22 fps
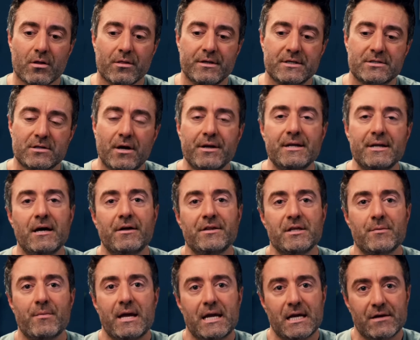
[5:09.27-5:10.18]
These
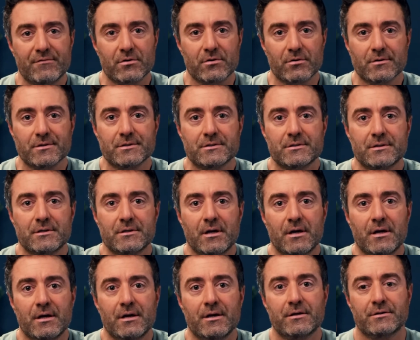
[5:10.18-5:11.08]
unhealthy behaviors
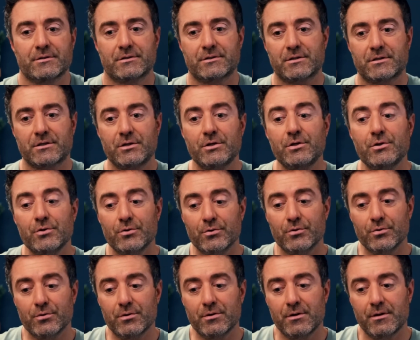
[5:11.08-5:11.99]

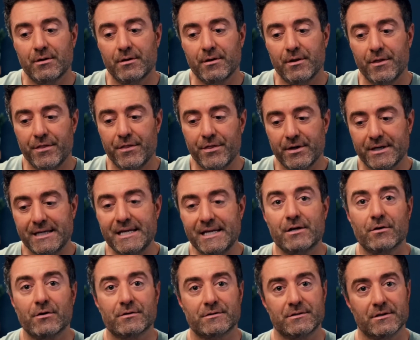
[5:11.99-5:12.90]
skew the
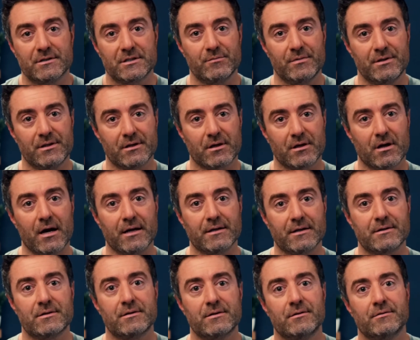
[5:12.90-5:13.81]
ecosystem in the
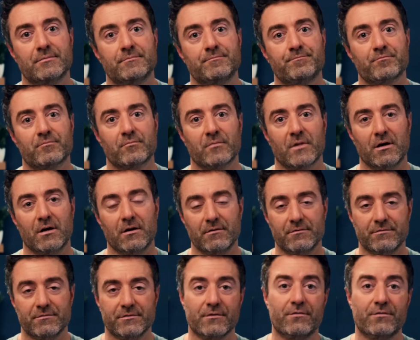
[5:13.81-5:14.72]
gut
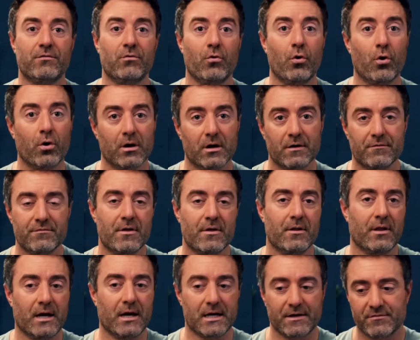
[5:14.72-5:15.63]
of the flora, of
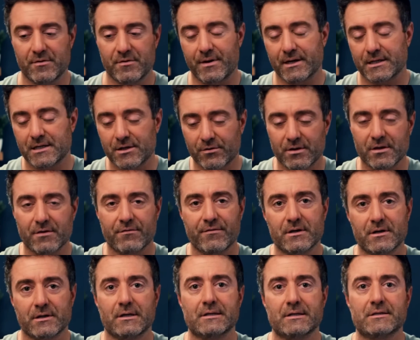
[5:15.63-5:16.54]
the life, the bacteria, the
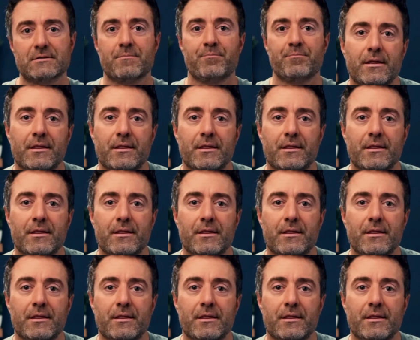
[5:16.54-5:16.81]
fungus.